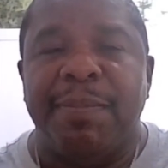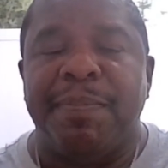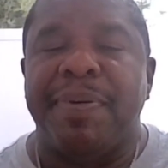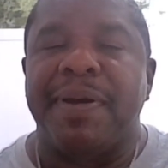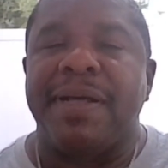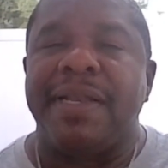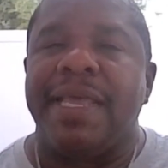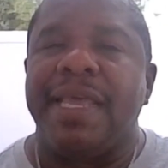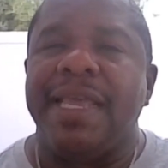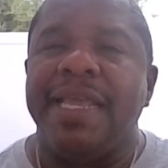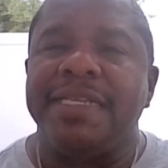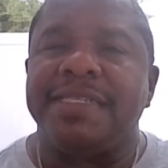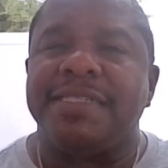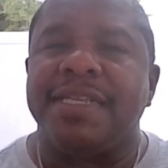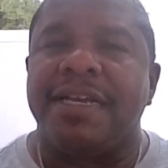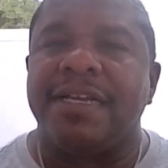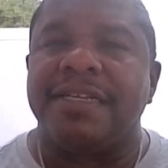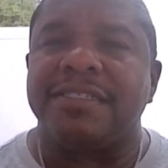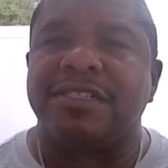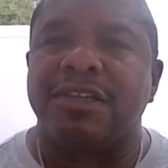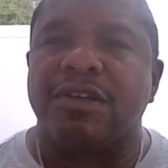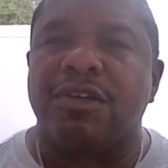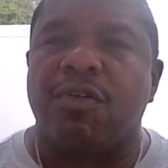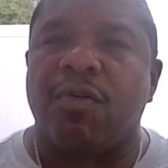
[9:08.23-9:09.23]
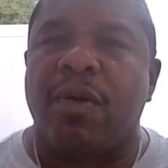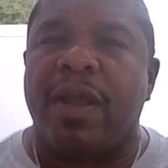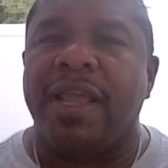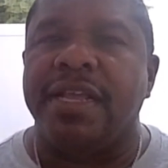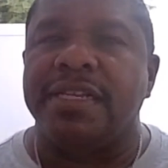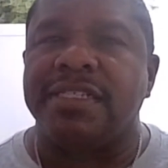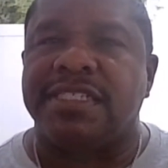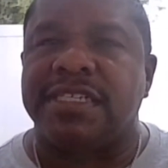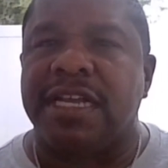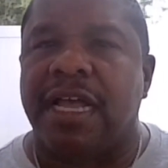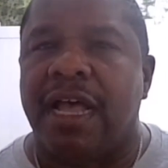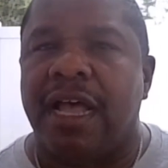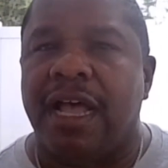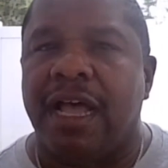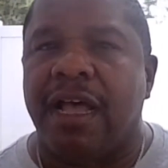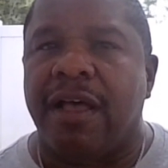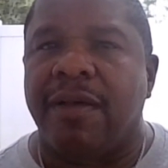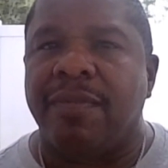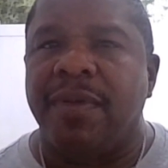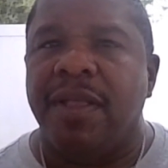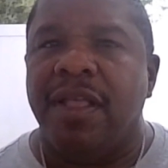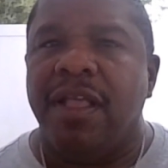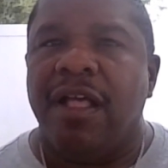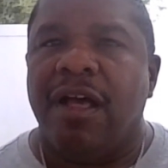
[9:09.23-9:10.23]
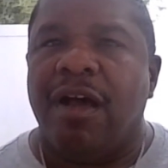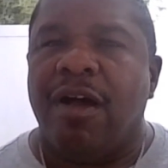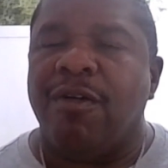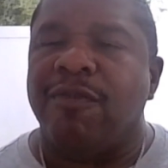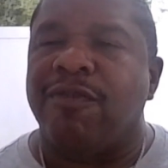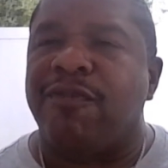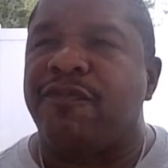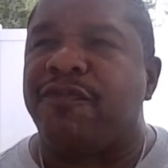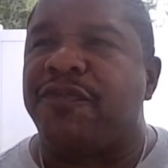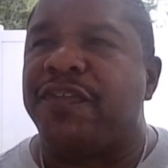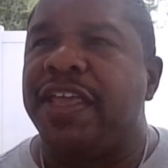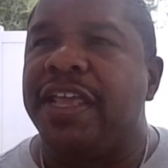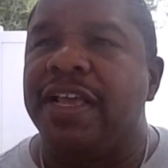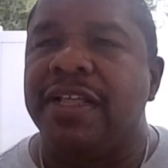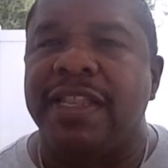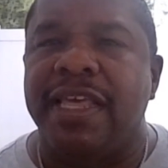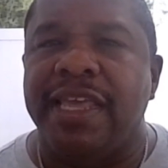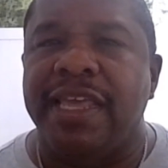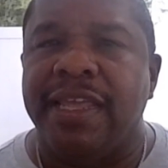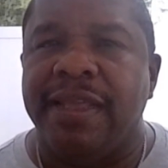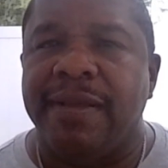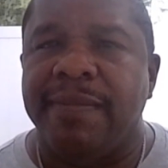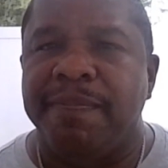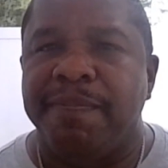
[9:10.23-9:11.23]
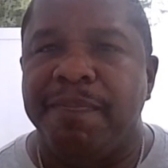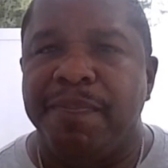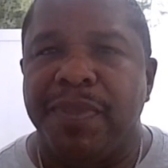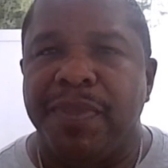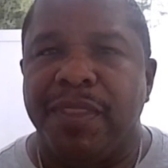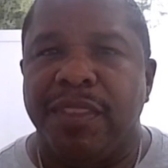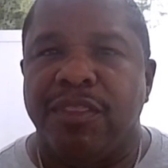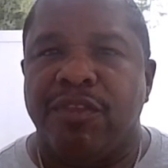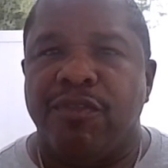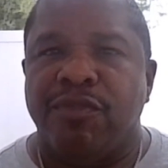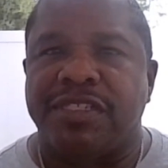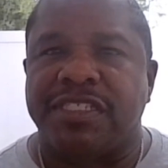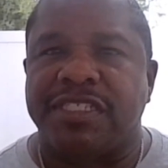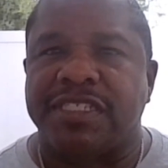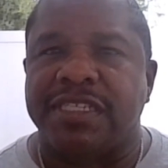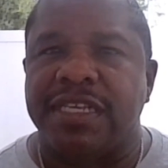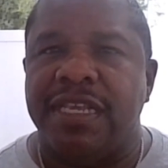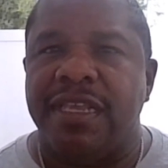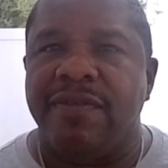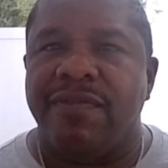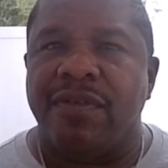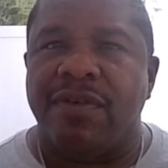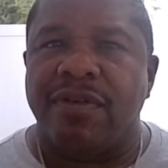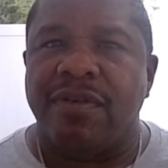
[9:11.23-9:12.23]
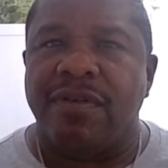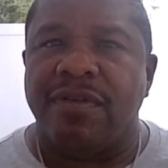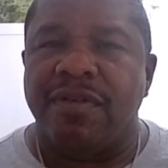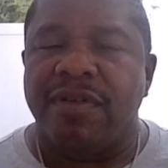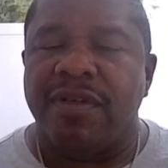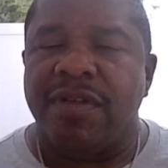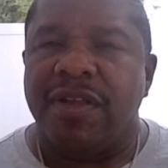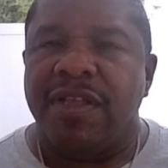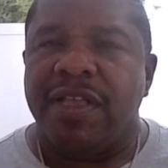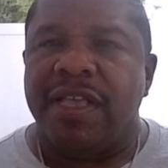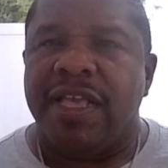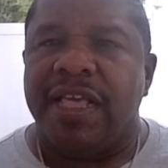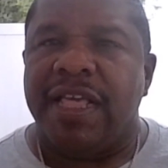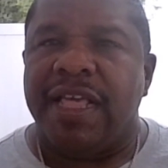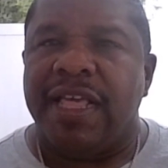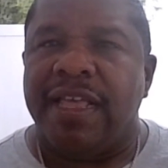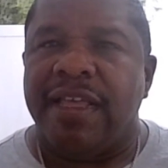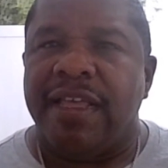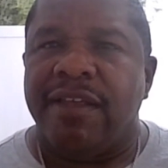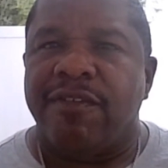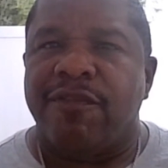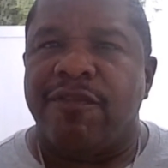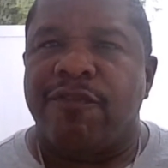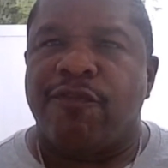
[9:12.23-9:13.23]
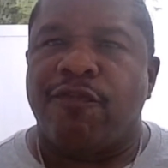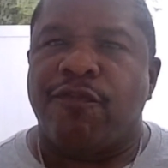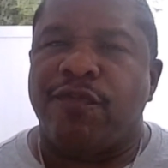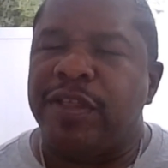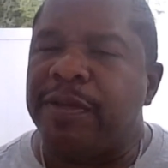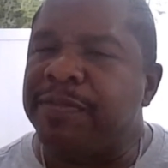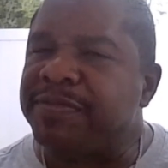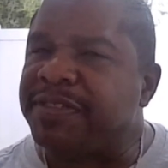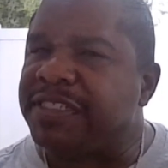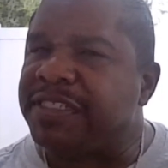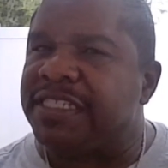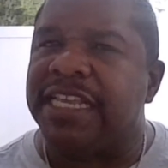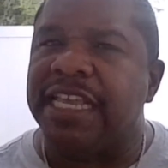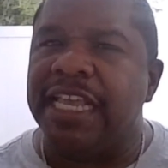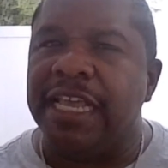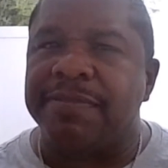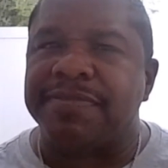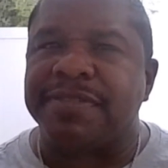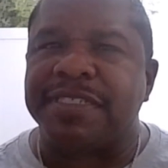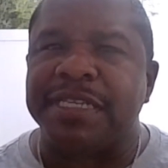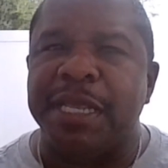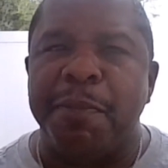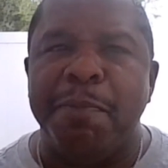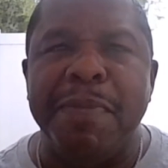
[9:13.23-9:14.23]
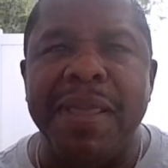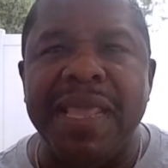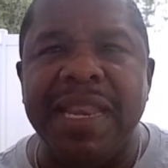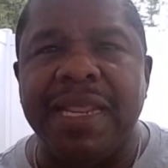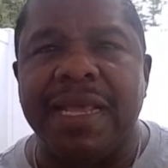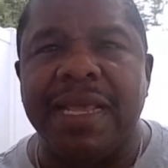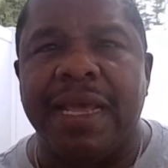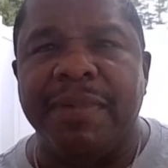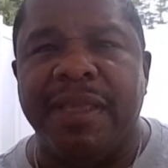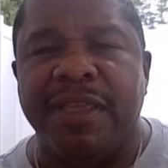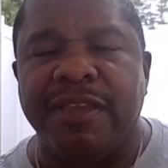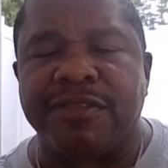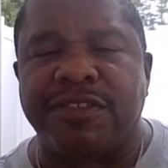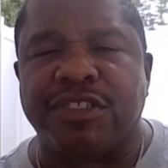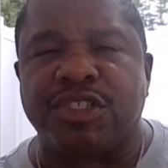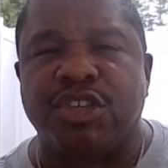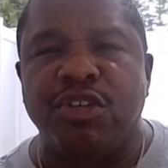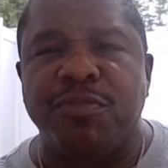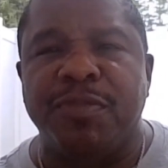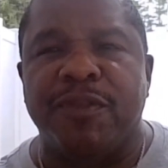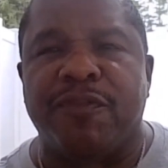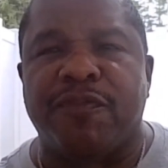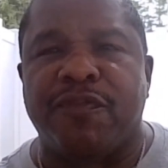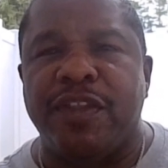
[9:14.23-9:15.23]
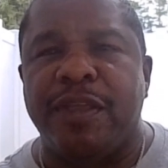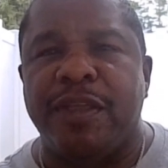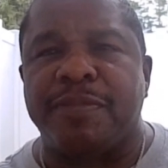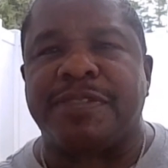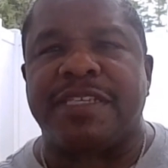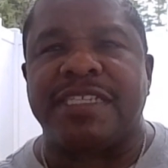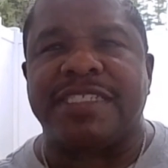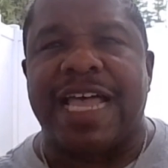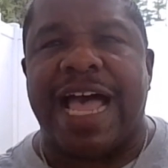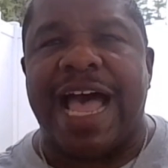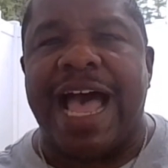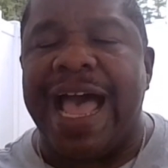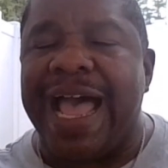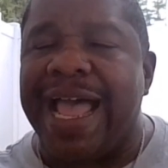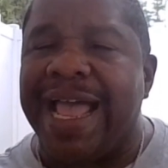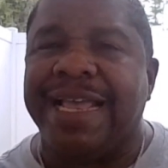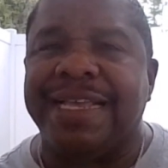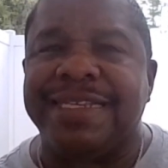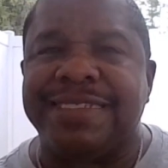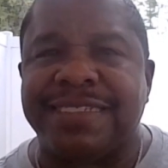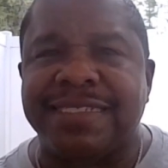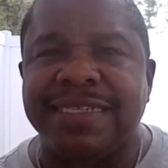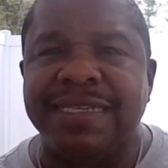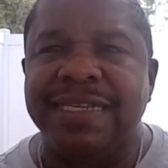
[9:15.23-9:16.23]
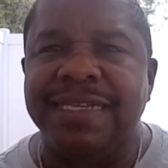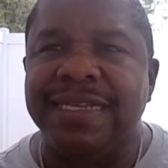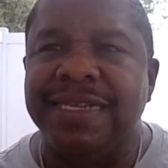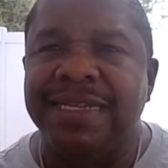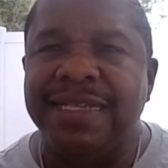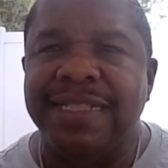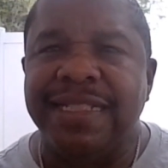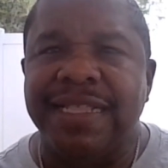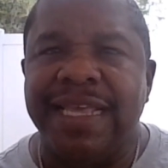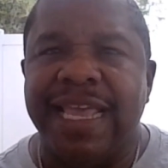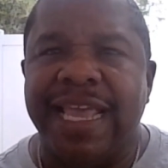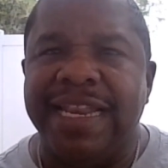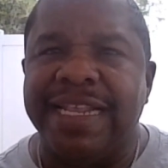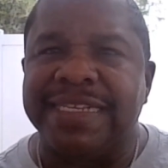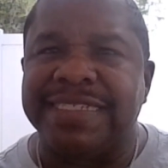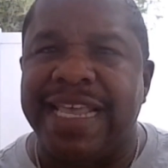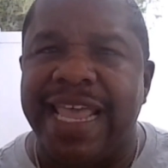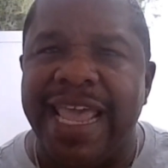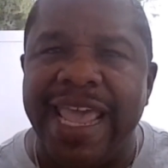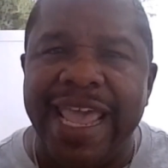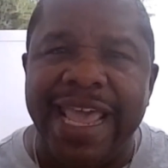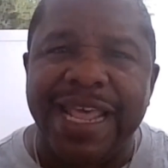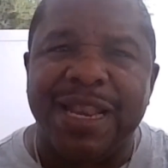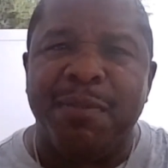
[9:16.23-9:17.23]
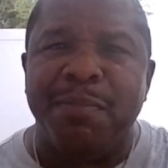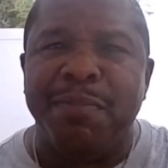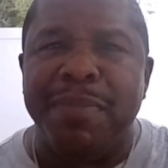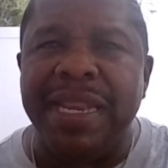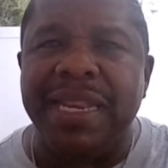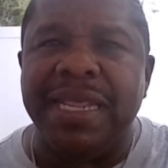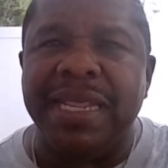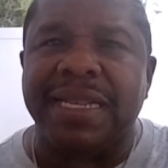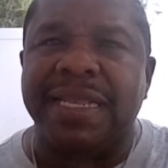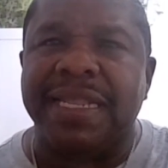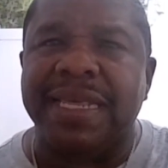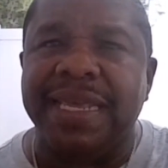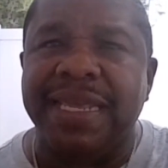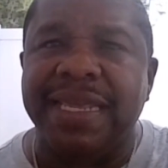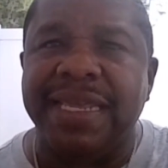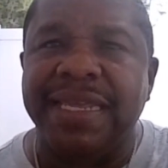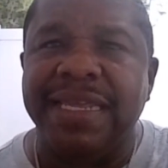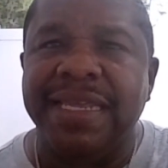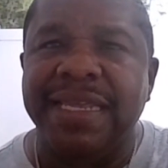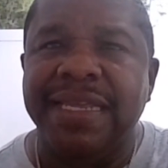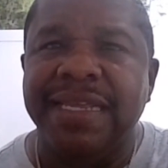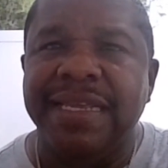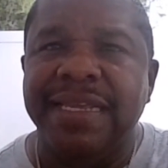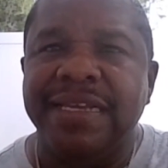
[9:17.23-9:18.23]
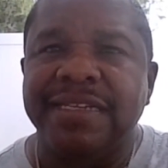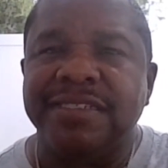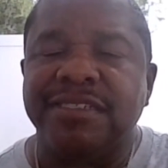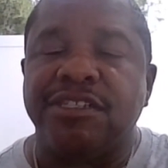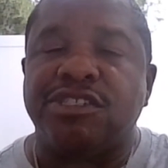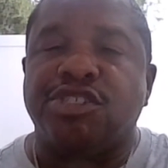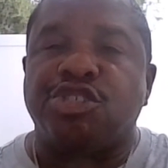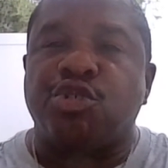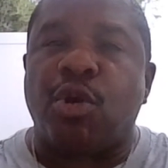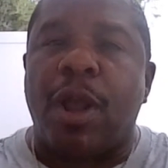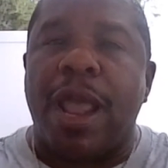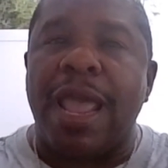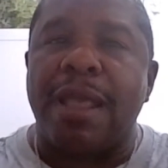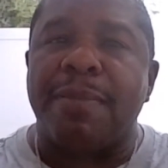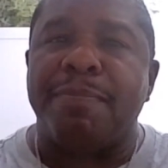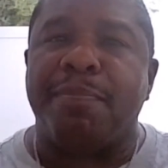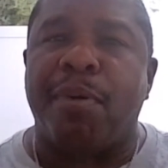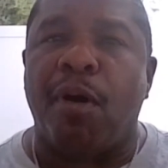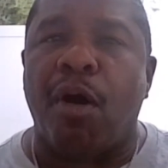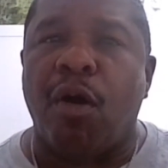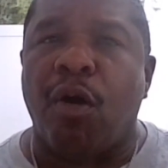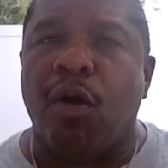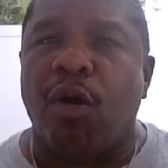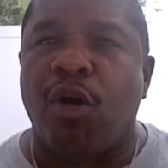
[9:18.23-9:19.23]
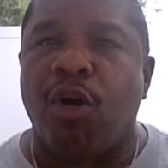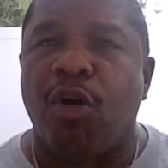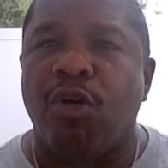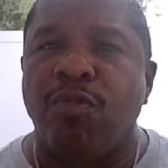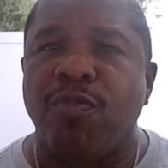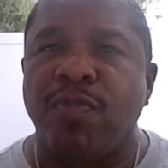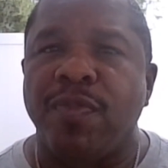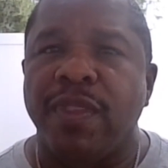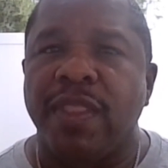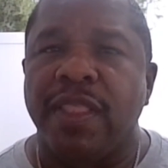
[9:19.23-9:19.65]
But he does a great job of feeling the receiver, flips his hips flips his eyes and his head immediately to track ball